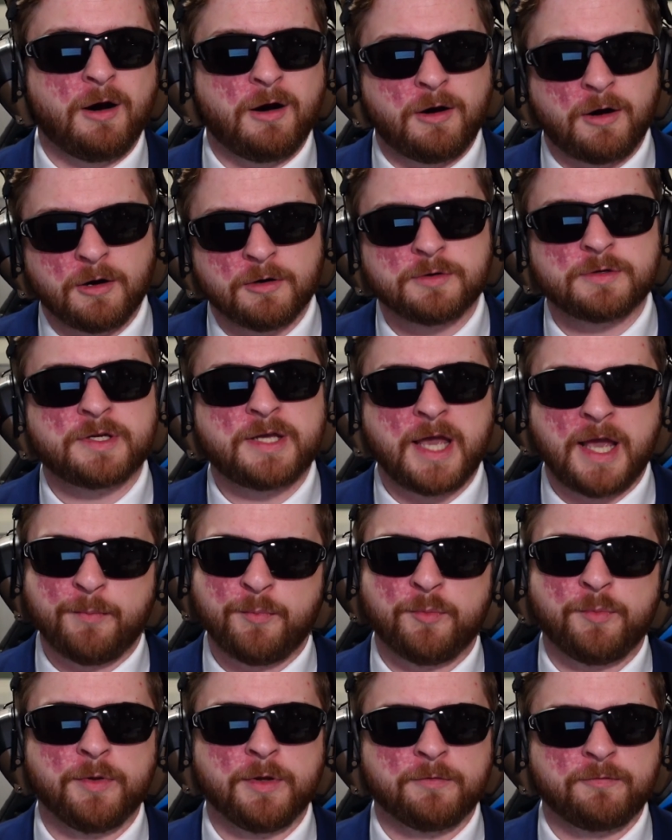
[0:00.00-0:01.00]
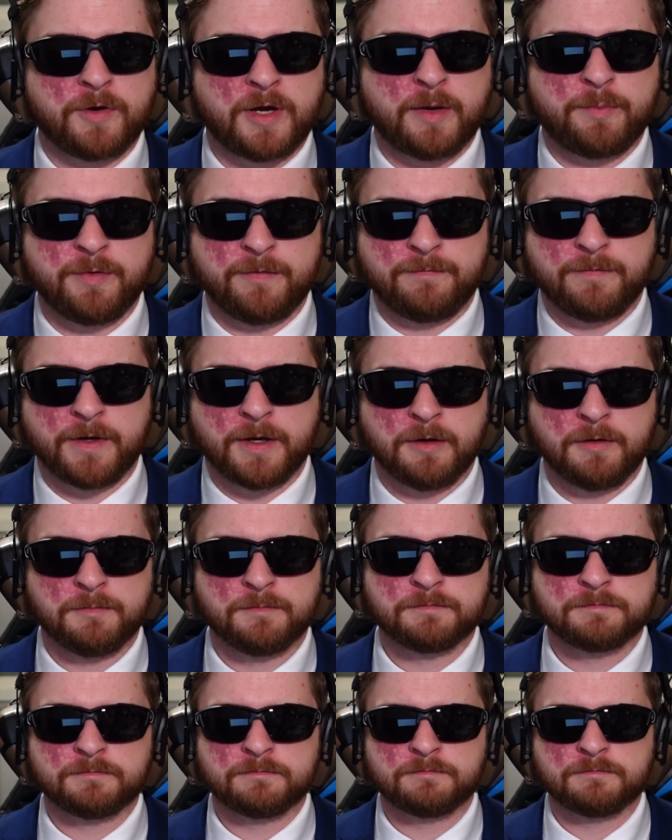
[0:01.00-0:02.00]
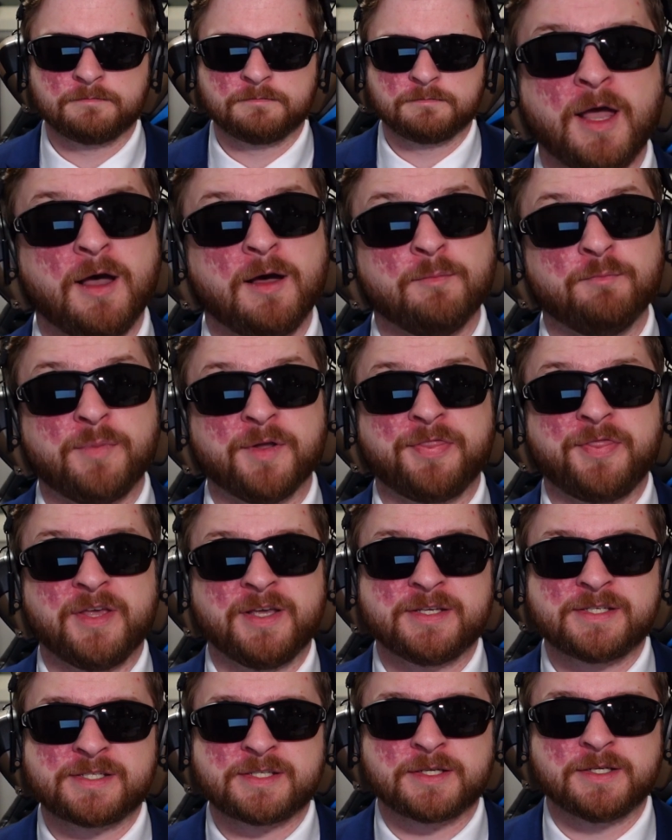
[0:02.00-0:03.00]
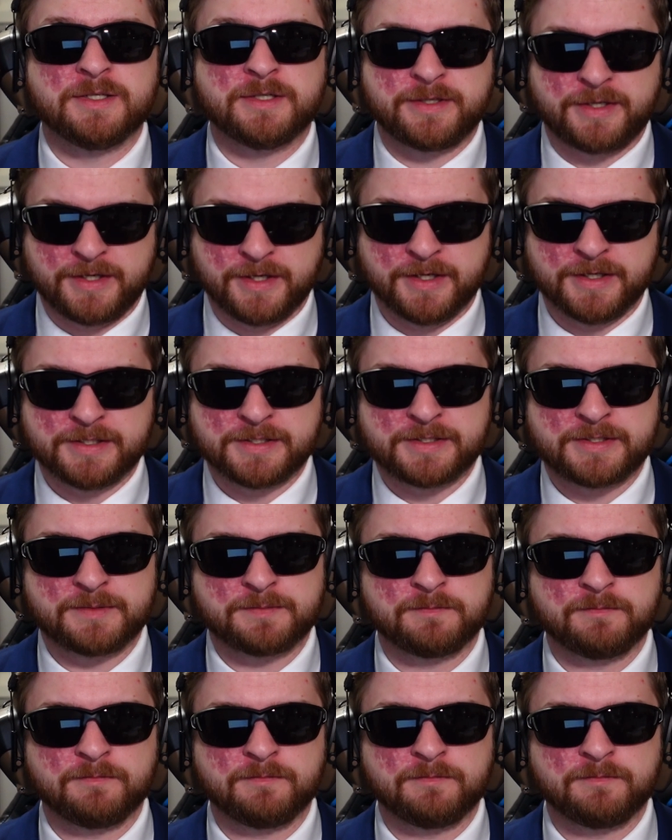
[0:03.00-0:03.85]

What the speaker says: aren't capable of rapid fire. But this does.